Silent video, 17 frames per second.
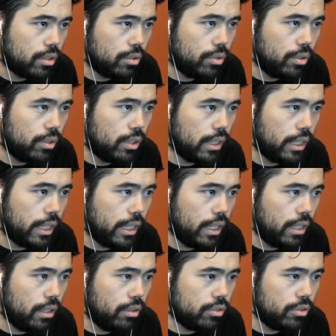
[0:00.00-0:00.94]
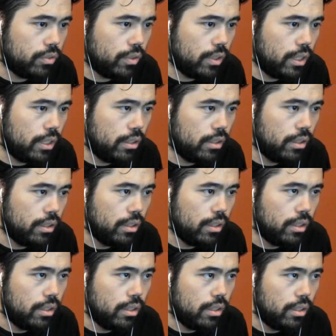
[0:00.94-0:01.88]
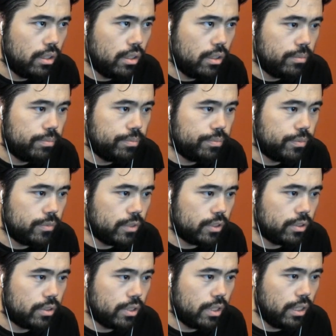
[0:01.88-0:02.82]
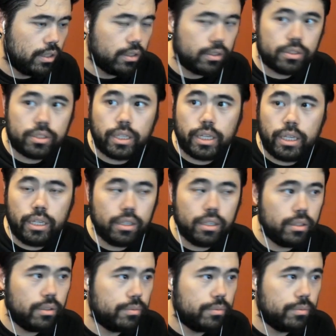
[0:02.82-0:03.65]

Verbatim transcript: Queen d8 looks fine. Let's take, let's take.